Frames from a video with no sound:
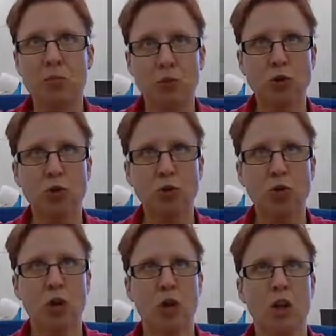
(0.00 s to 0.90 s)

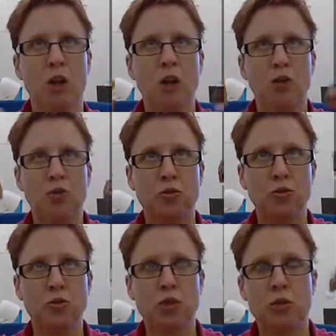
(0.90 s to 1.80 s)
model
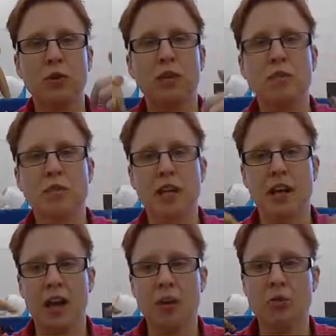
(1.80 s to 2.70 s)
towards what I'm
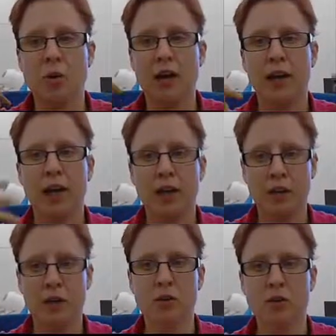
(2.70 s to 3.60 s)
seeing? How do I
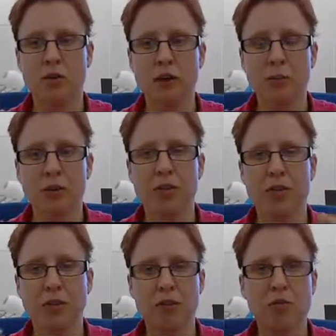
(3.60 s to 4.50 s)
develop a
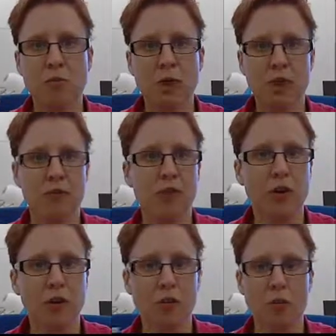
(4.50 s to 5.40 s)
theory from my
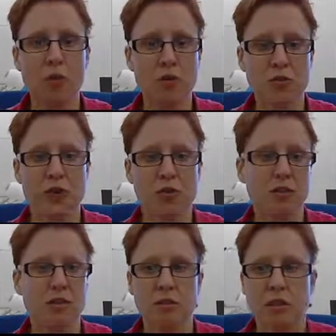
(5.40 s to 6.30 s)

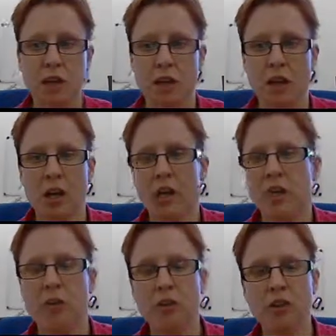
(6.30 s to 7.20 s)
observations?
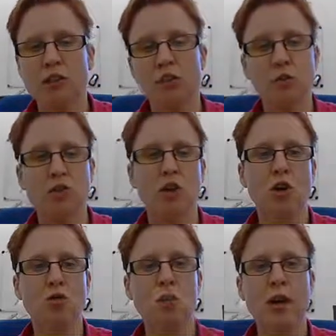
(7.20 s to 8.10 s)
Now, this of course
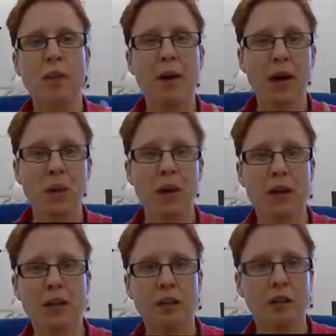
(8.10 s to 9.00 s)
goes way back
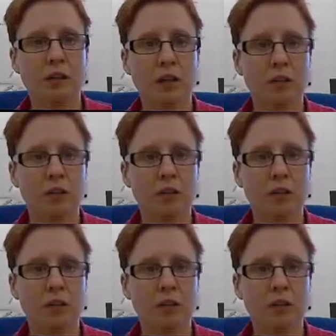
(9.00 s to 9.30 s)
when,